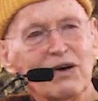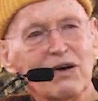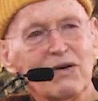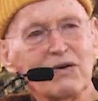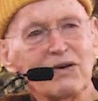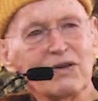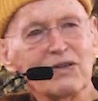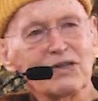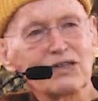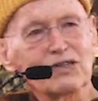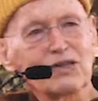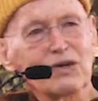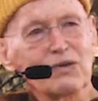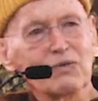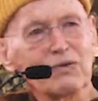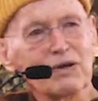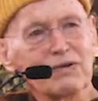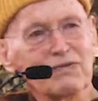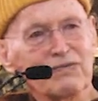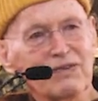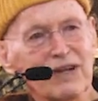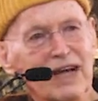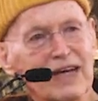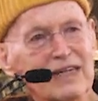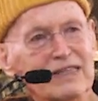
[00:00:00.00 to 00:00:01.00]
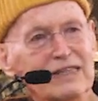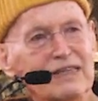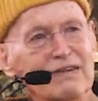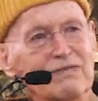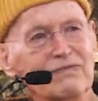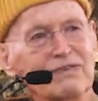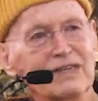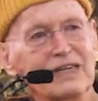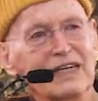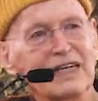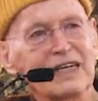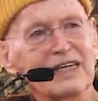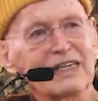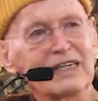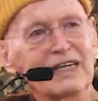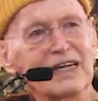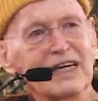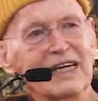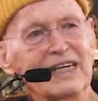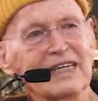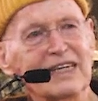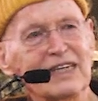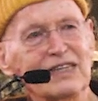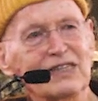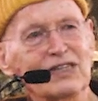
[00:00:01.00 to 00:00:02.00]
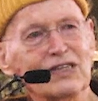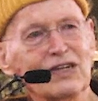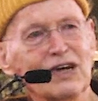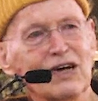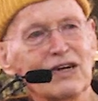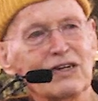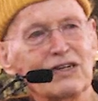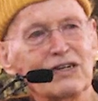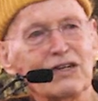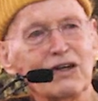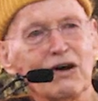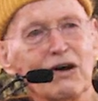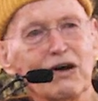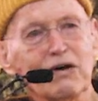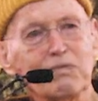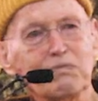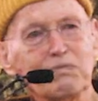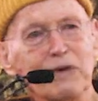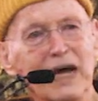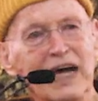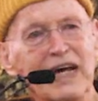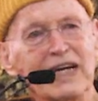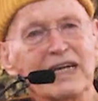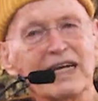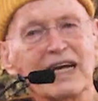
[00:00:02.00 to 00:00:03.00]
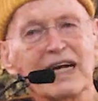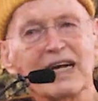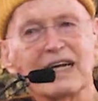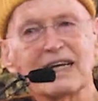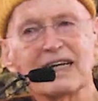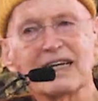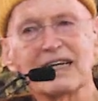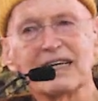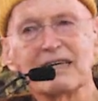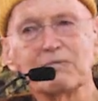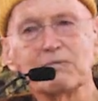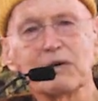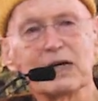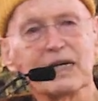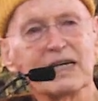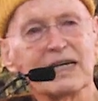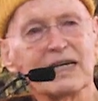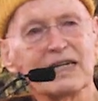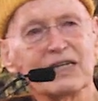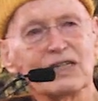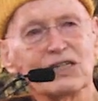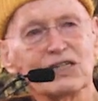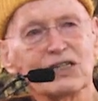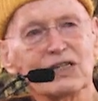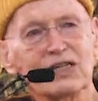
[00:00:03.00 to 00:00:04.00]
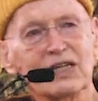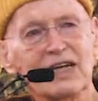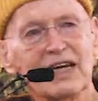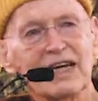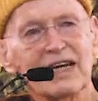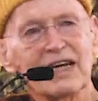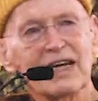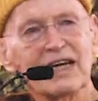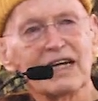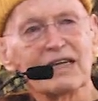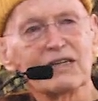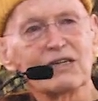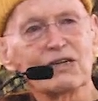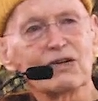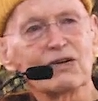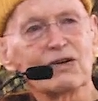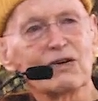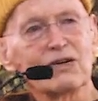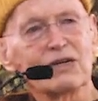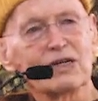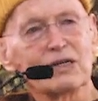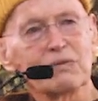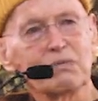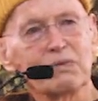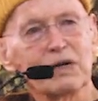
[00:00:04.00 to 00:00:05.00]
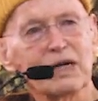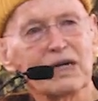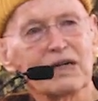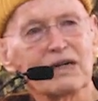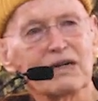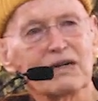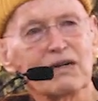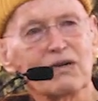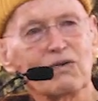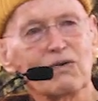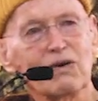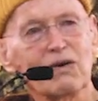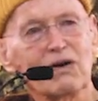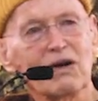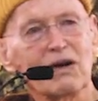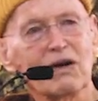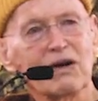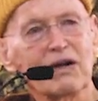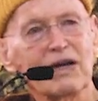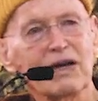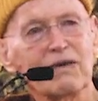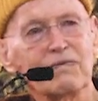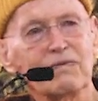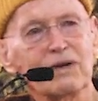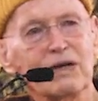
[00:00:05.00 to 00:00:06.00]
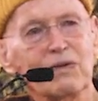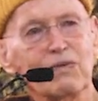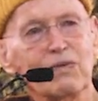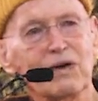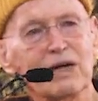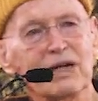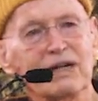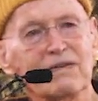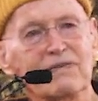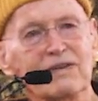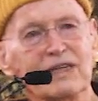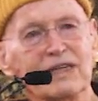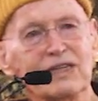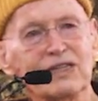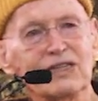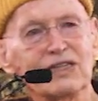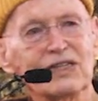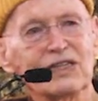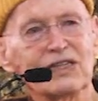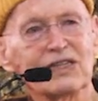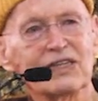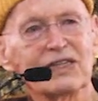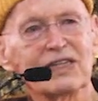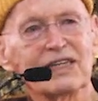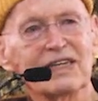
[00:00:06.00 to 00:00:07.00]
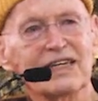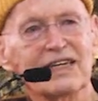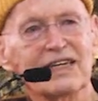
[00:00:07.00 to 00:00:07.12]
It's a reflective teaching, it's not dogmatic, but it's encouragement to every one of us.